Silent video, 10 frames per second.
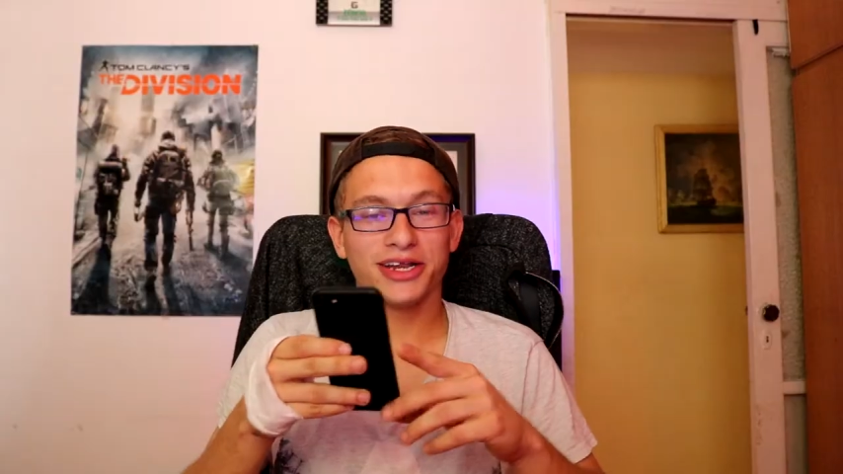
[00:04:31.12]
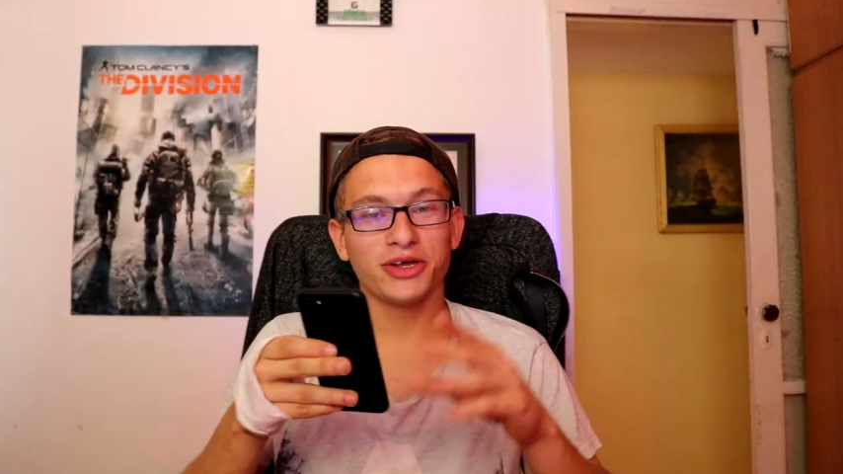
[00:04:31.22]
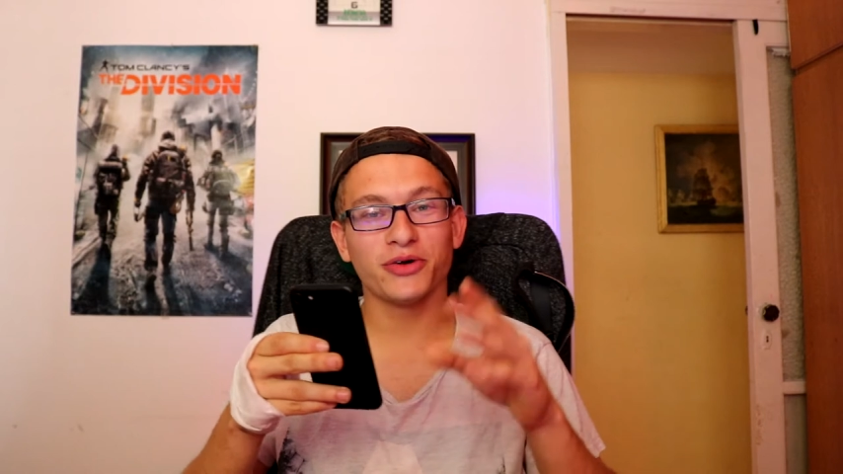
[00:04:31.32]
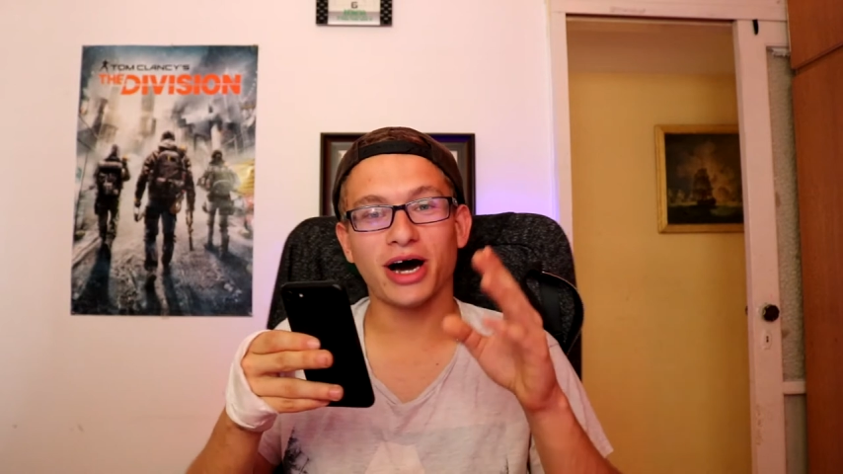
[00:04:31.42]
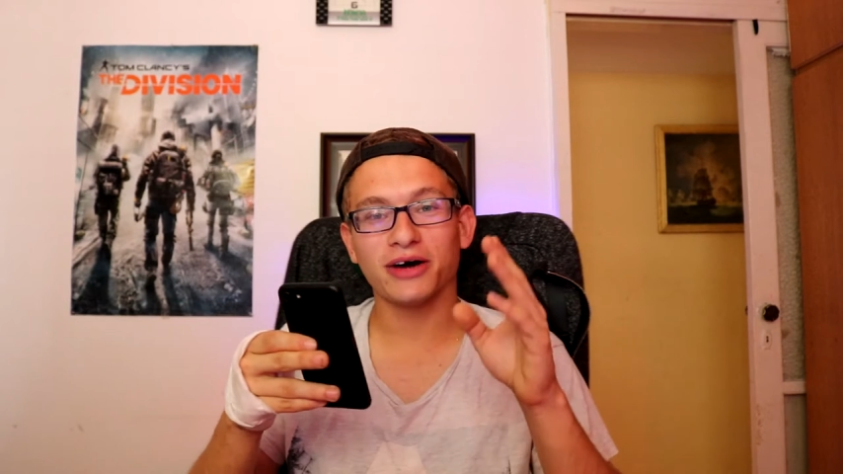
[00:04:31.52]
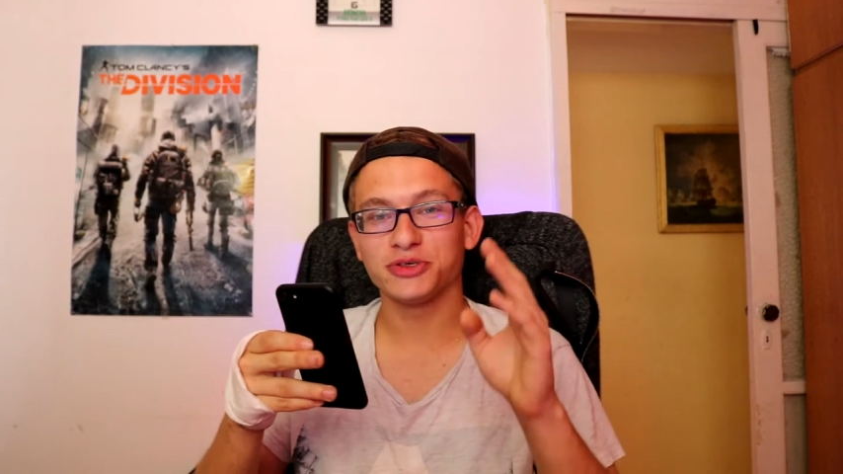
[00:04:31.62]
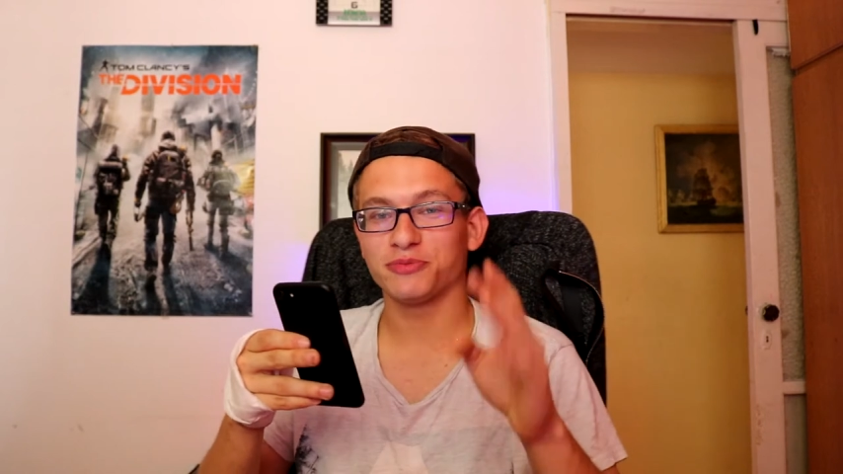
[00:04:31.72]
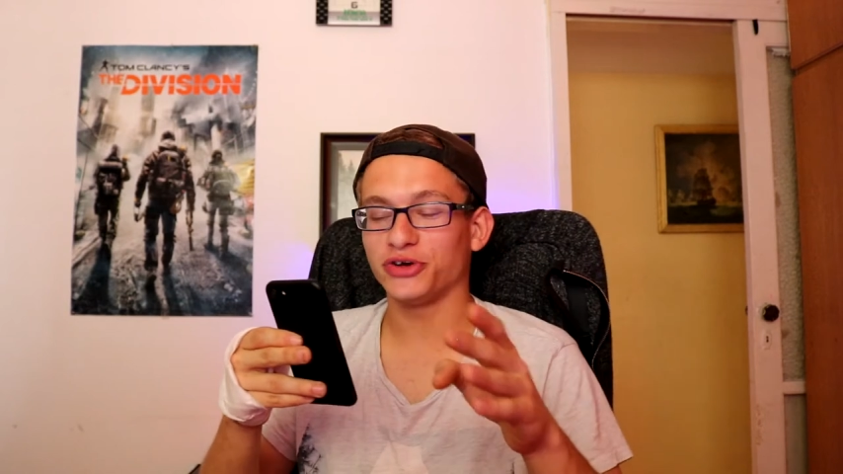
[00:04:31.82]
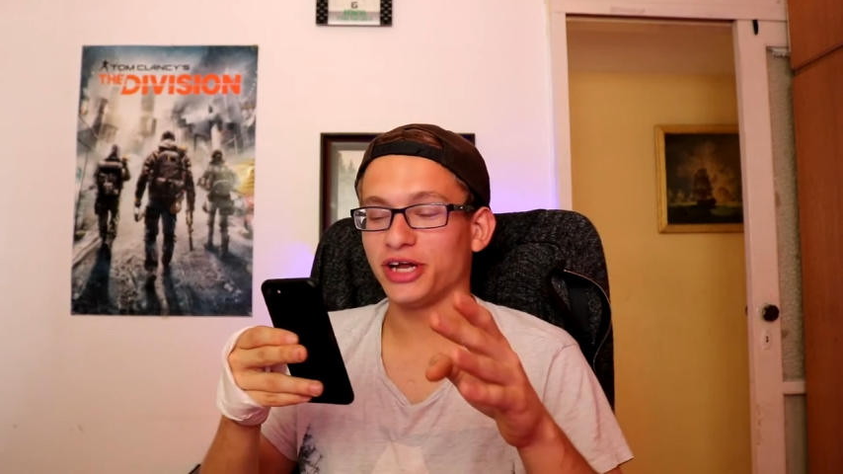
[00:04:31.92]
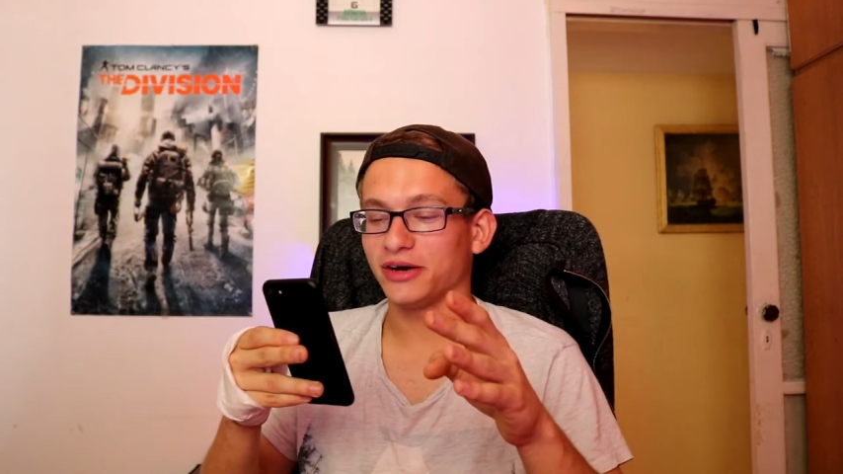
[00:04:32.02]
don't know how to
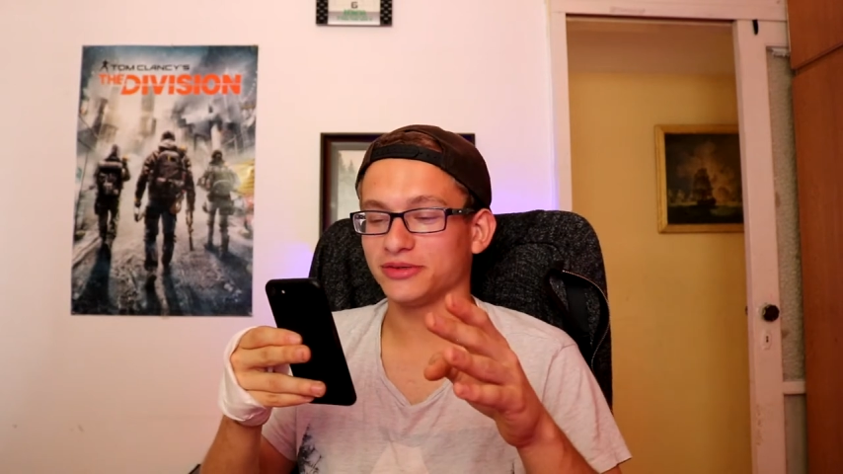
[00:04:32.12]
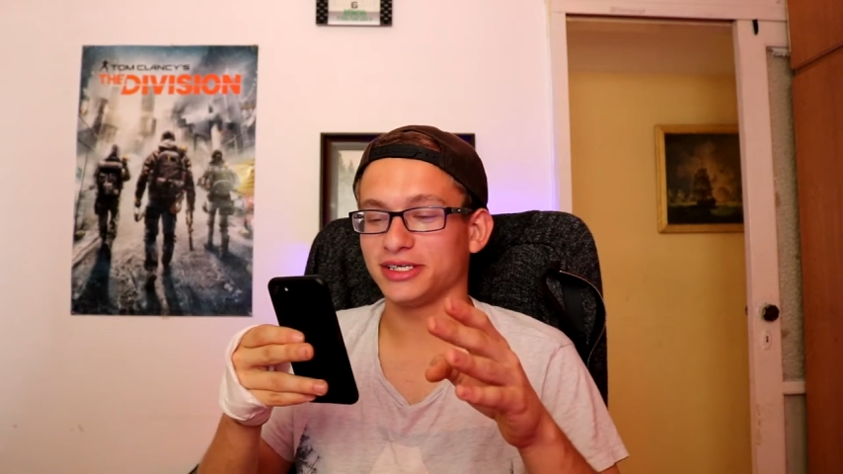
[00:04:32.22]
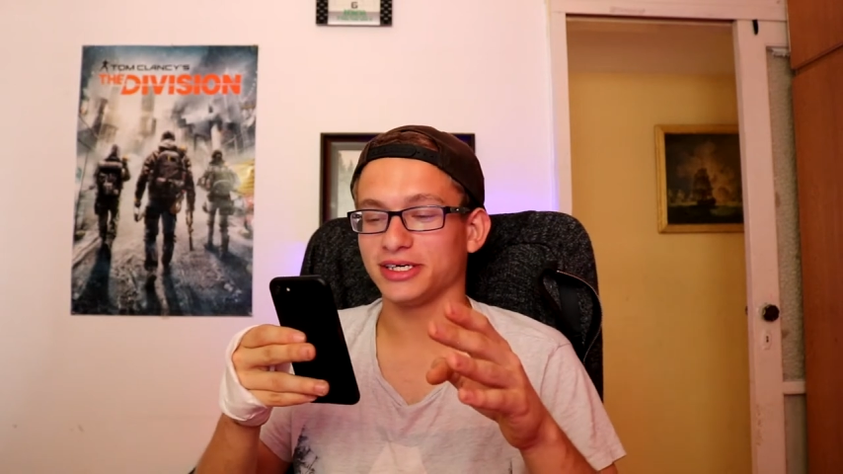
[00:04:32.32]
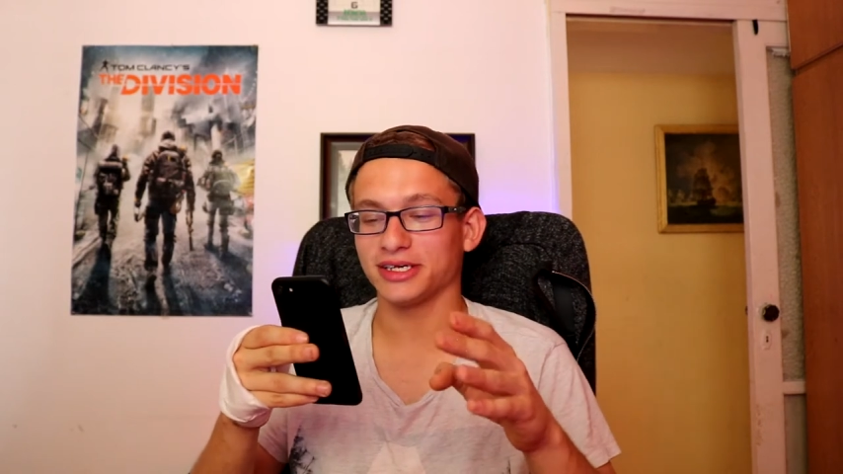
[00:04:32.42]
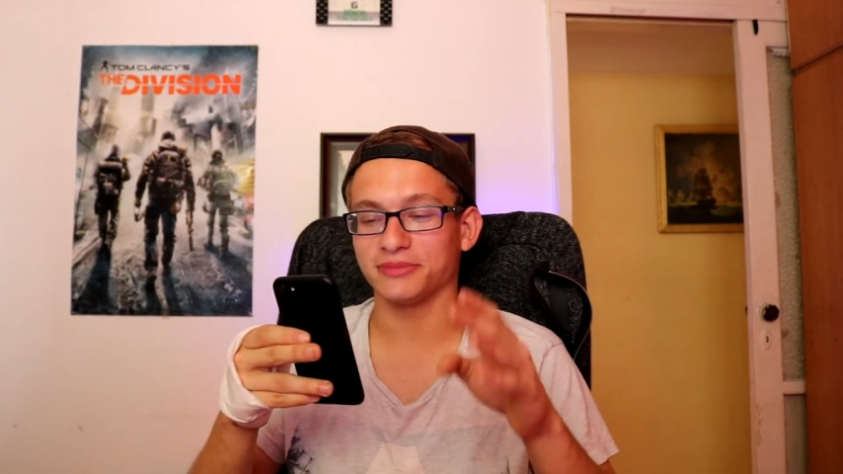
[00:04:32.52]
pronounce this,